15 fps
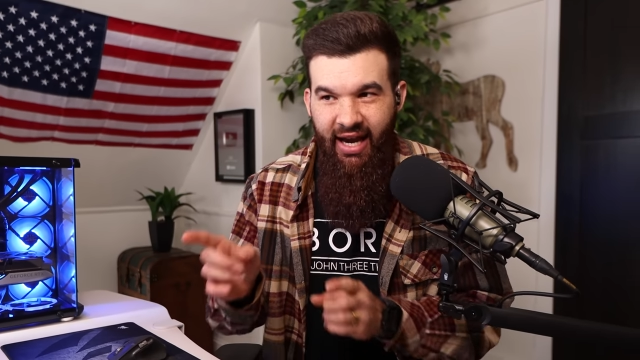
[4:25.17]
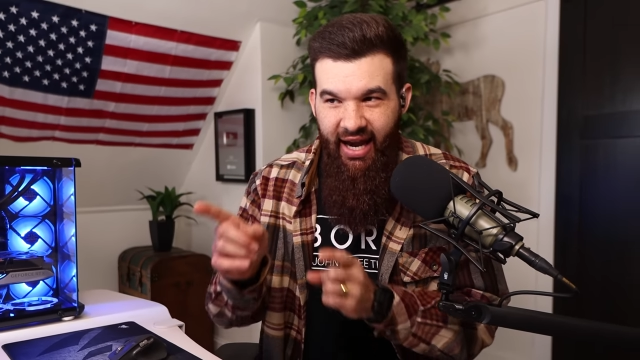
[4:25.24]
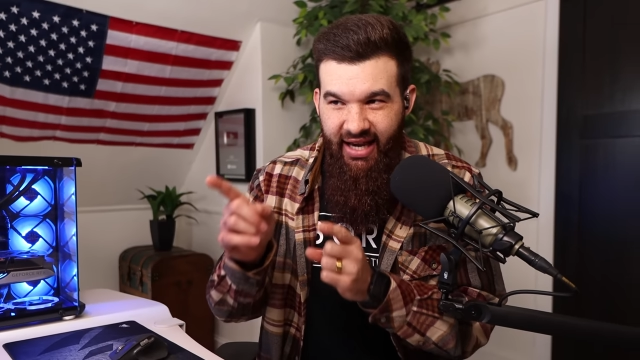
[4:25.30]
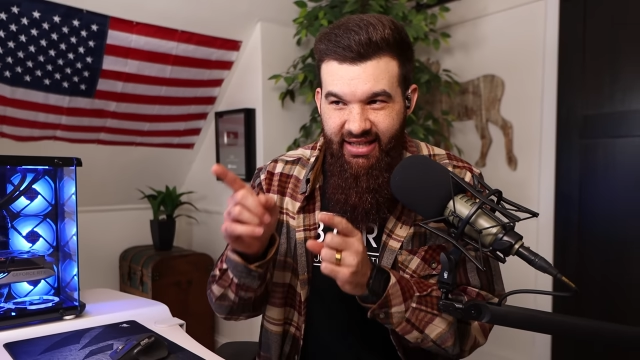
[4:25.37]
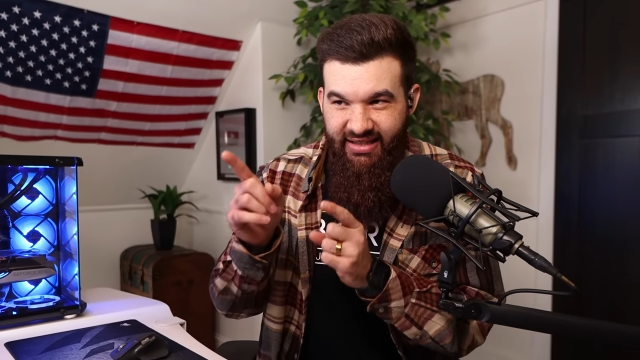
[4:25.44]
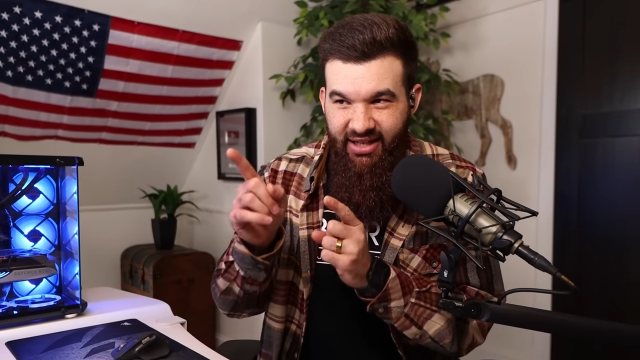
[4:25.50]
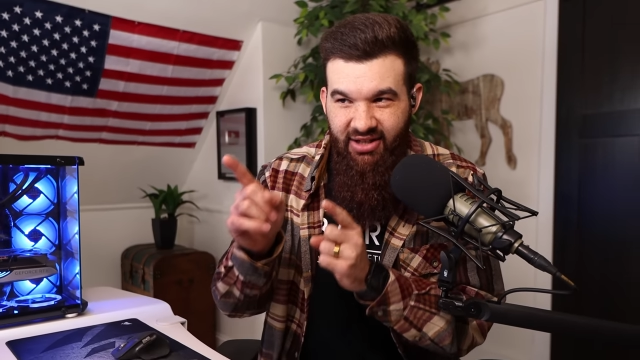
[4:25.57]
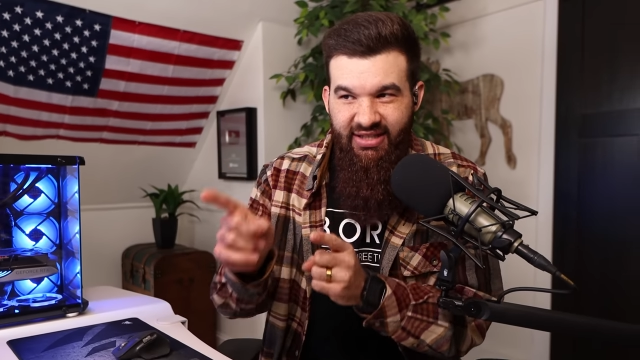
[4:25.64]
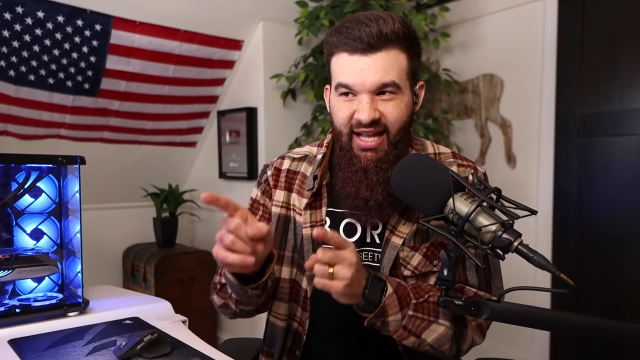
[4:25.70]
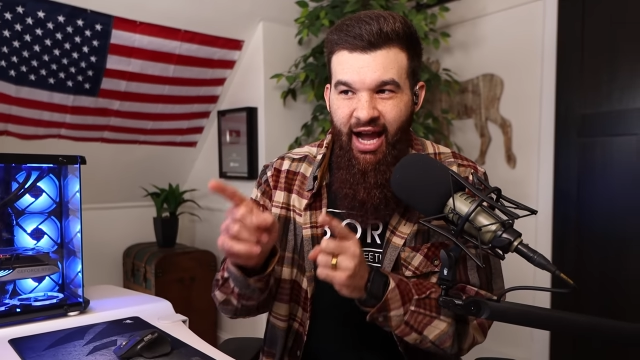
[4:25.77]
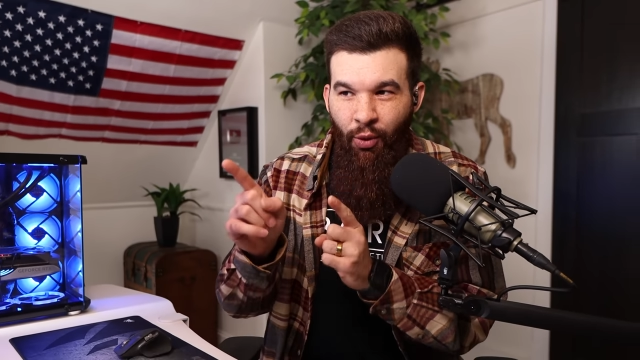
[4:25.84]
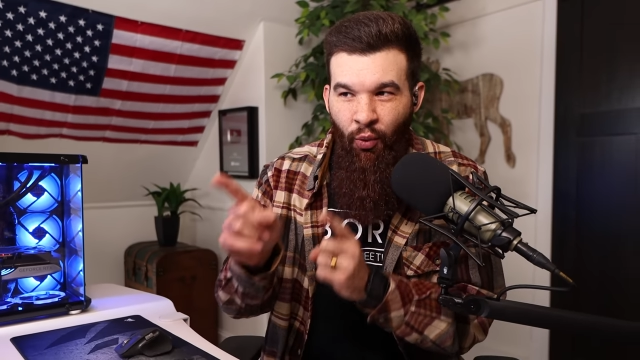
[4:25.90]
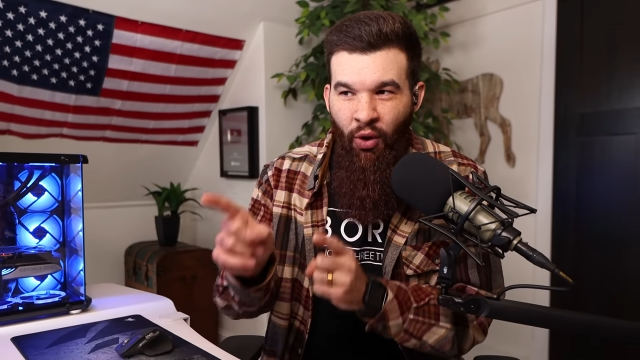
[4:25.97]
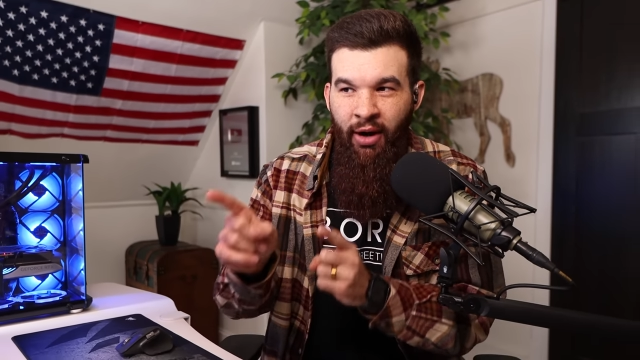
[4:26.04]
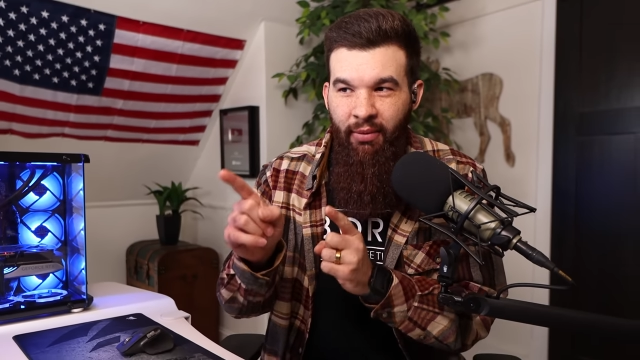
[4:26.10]
is there's
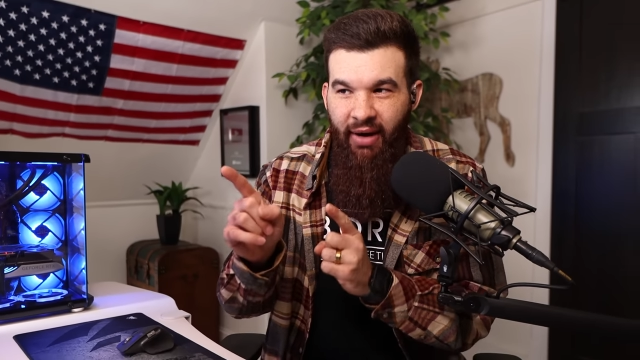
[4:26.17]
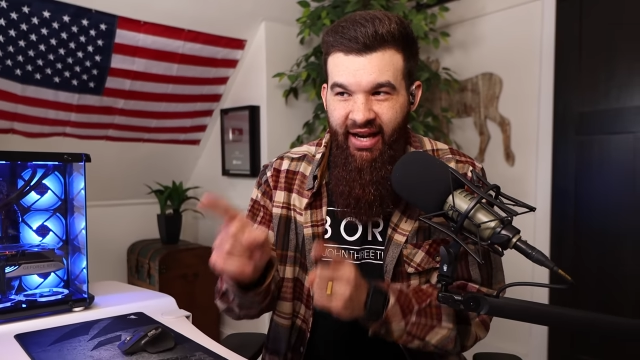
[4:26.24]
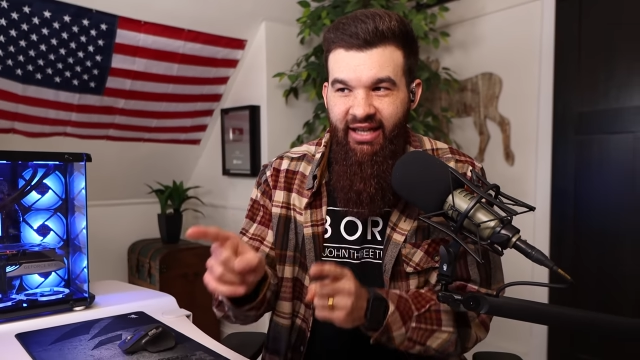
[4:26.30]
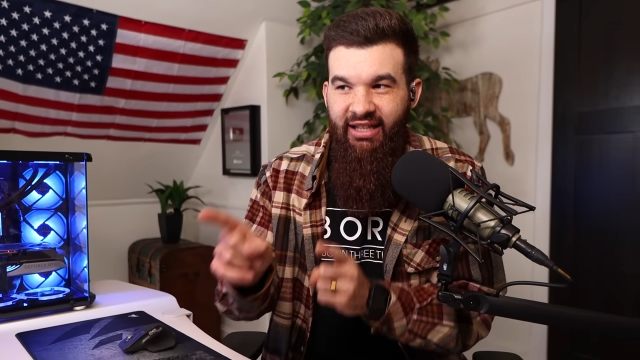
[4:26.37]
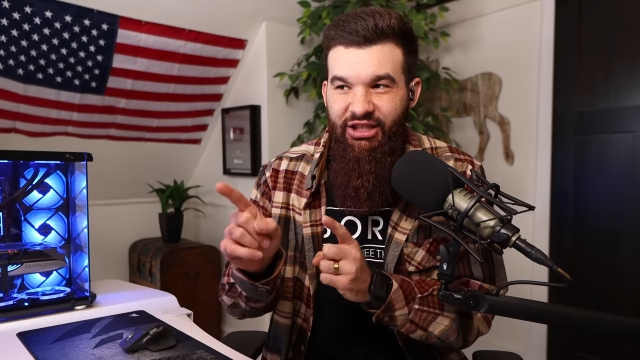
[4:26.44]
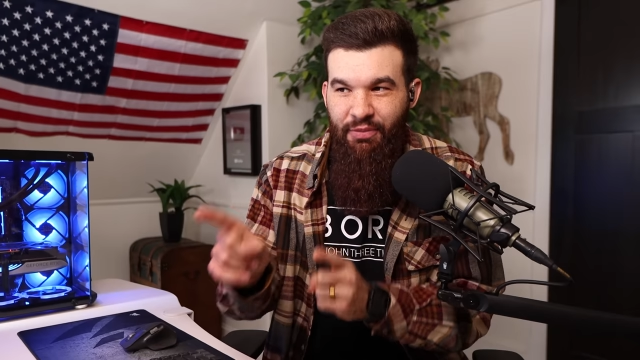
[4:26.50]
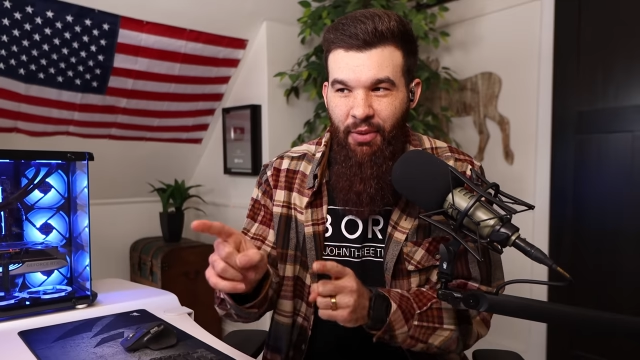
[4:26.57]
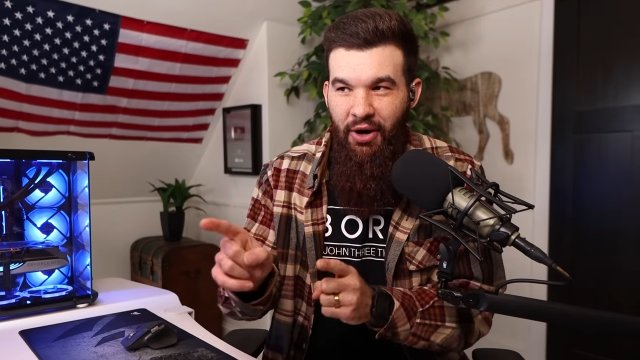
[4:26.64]
not one English